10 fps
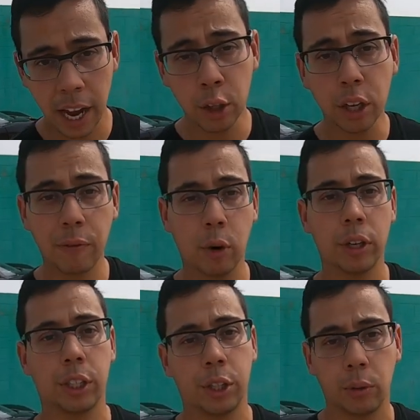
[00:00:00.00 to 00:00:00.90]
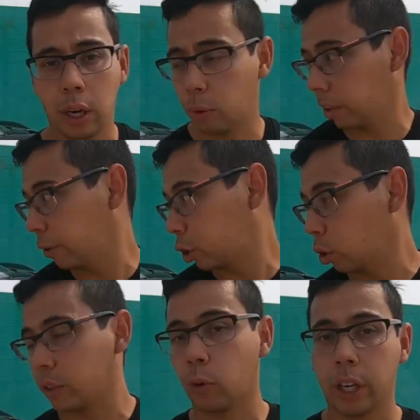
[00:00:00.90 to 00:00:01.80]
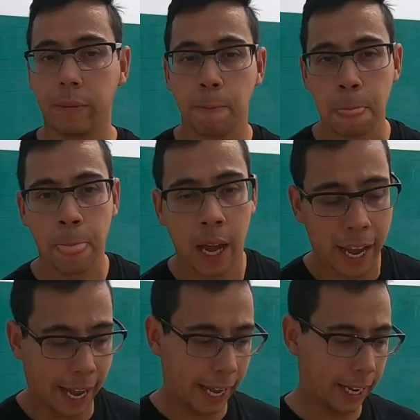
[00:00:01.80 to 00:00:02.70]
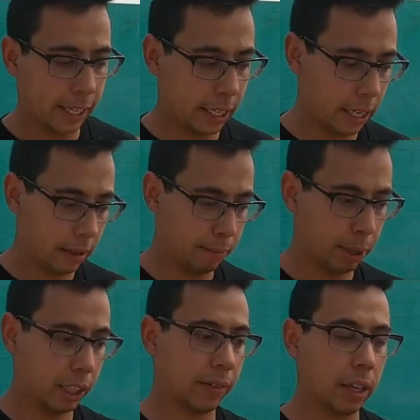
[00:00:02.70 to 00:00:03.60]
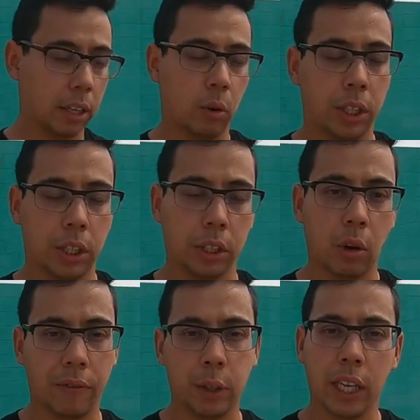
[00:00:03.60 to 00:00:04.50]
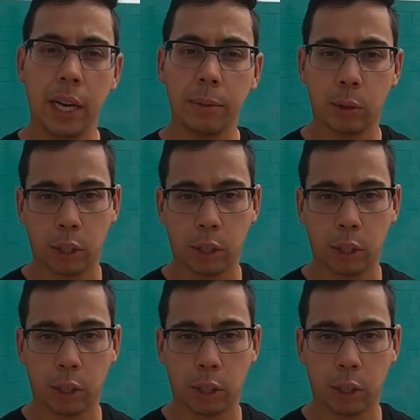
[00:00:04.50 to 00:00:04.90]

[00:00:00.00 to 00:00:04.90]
and looking forward to uh, what the future holds for it. And uh, because I've gotten the question quite a few times,